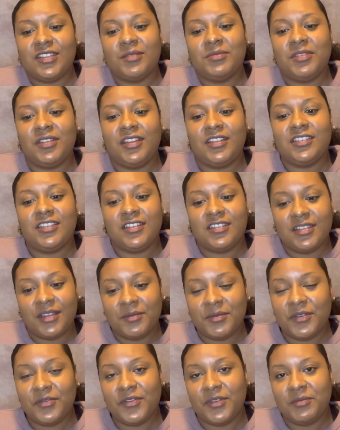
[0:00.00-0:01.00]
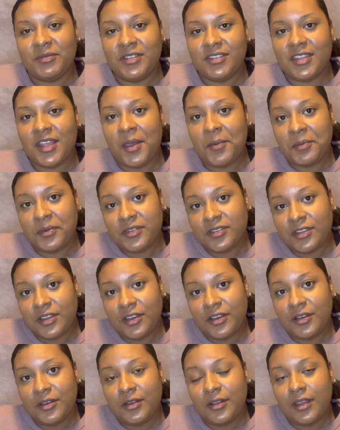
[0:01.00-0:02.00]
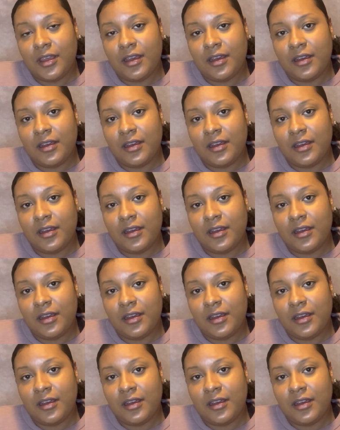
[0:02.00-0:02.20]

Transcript: something and took something from this episode.